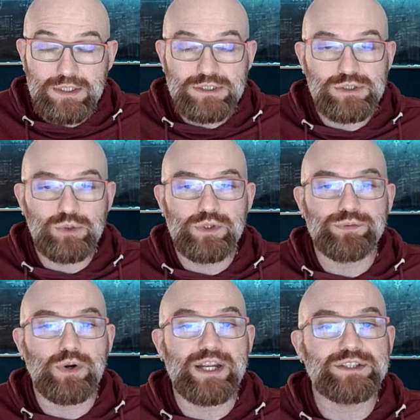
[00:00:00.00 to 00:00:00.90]
So if
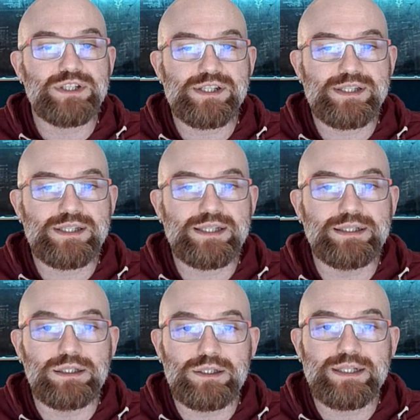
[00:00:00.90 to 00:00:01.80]
you're interested
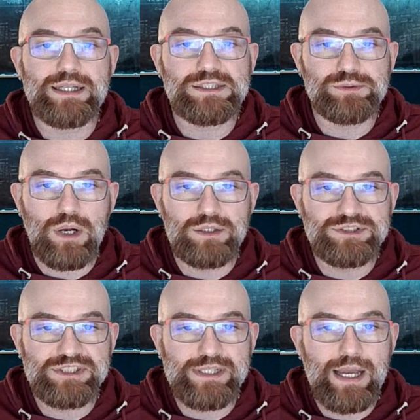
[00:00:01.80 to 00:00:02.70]
in learning astrology,